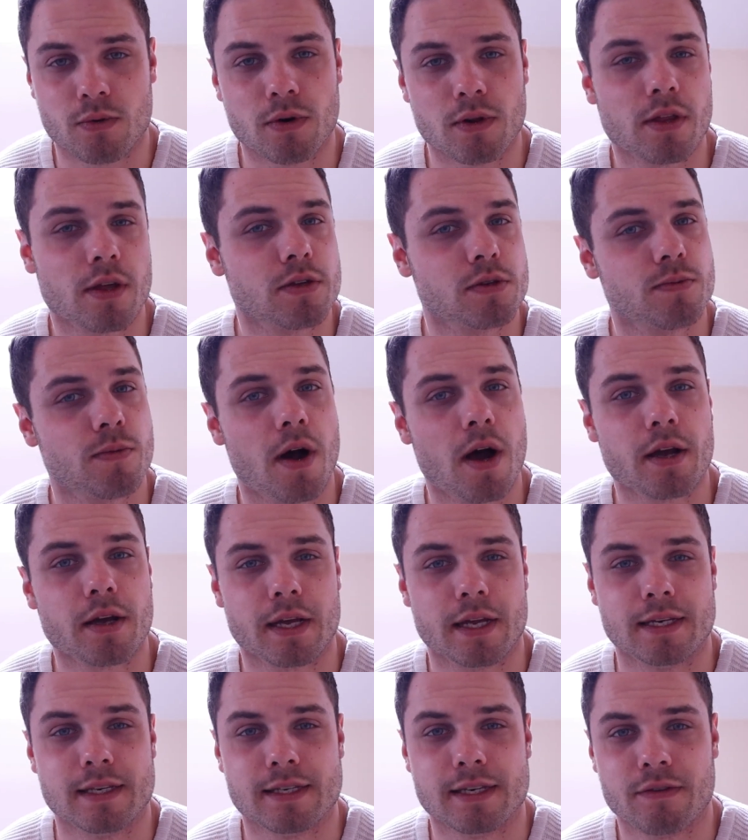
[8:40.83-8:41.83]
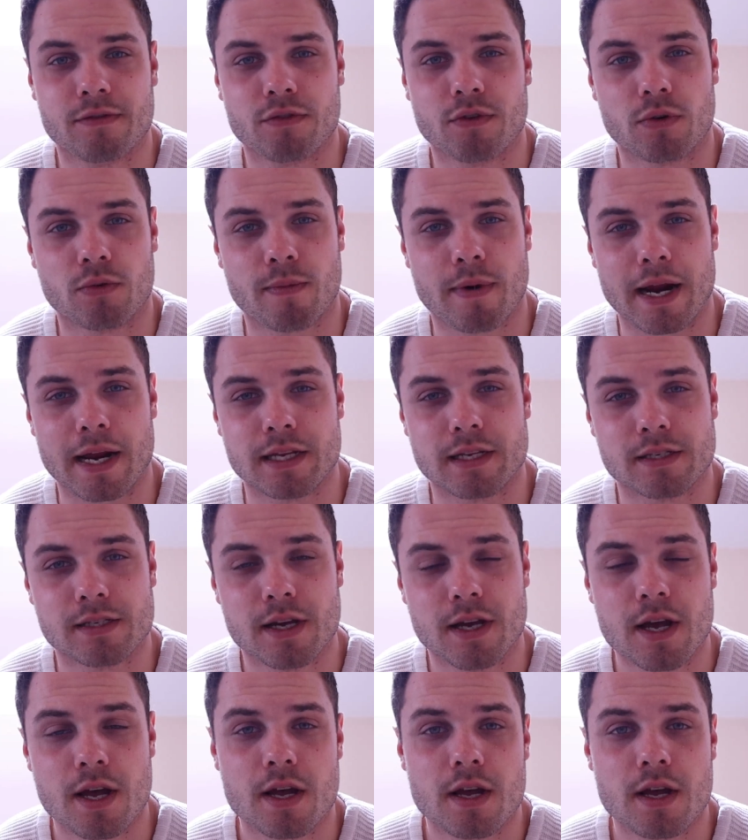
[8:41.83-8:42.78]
All of those work in different ways